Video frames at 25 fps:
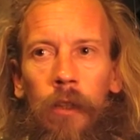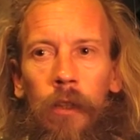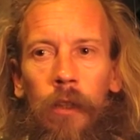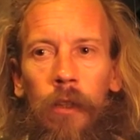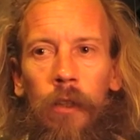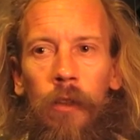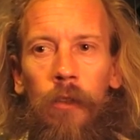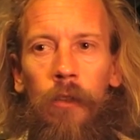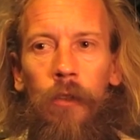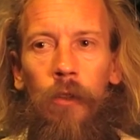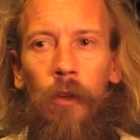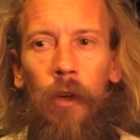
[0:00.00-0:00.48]

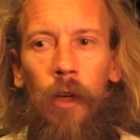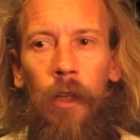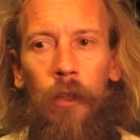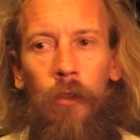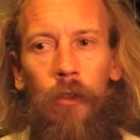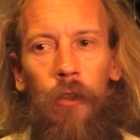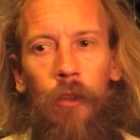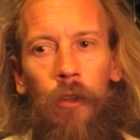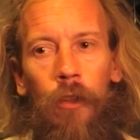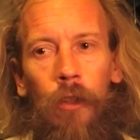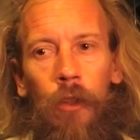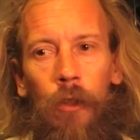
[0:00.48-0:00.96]
It's great
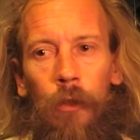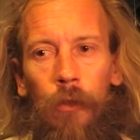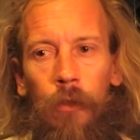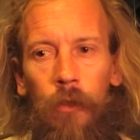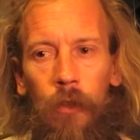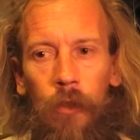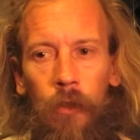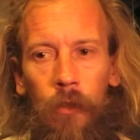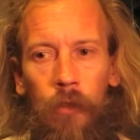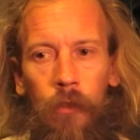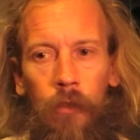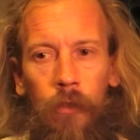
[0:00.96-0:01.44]
to
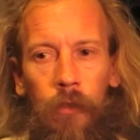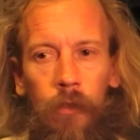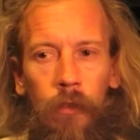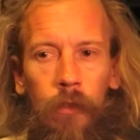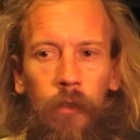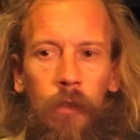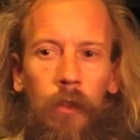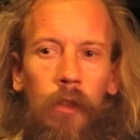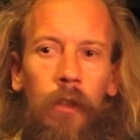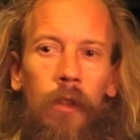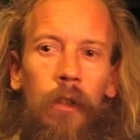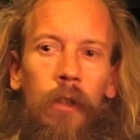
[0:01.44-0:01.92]

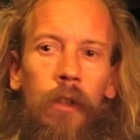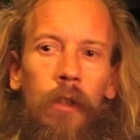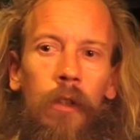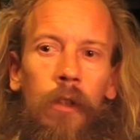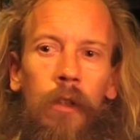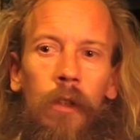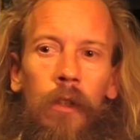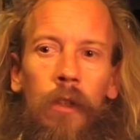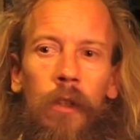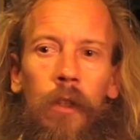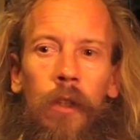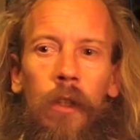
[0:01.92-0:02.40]
notice
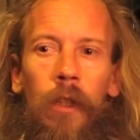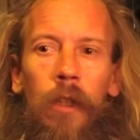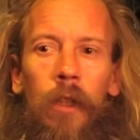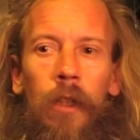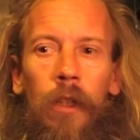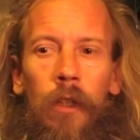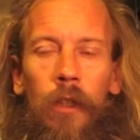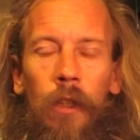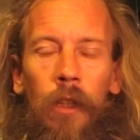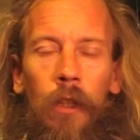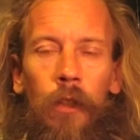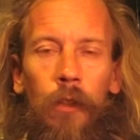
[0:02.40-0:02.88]

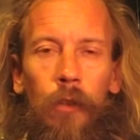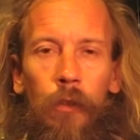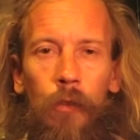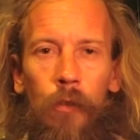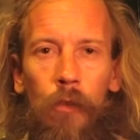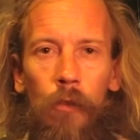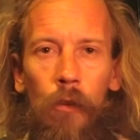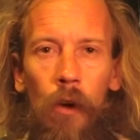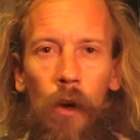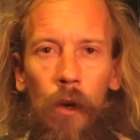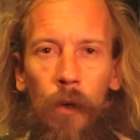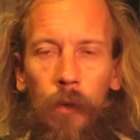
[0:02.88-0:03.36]
that you've
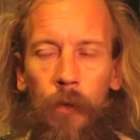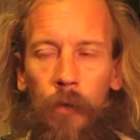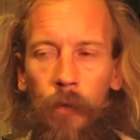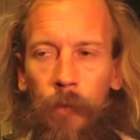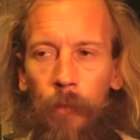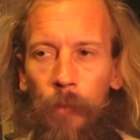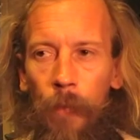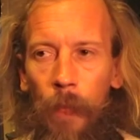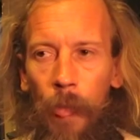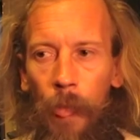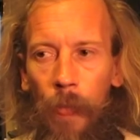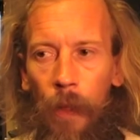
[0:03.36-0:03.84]
grown.
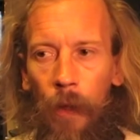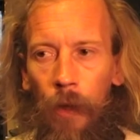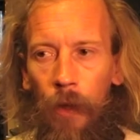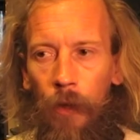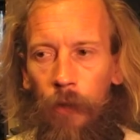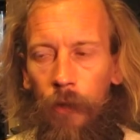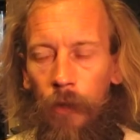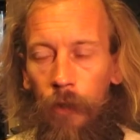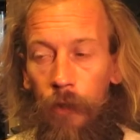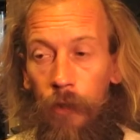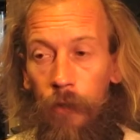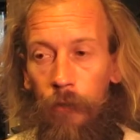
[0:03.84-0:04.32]

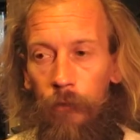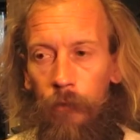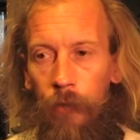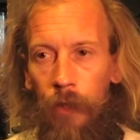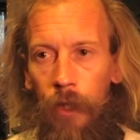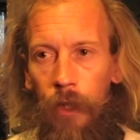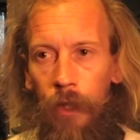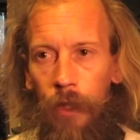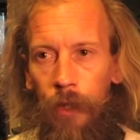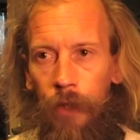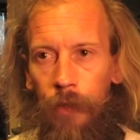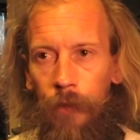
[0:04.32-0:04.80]
And I can
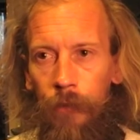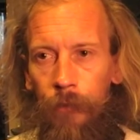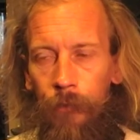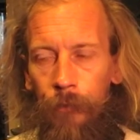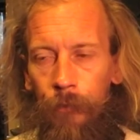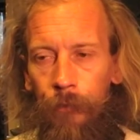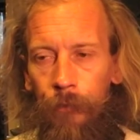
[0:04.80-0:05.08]
really,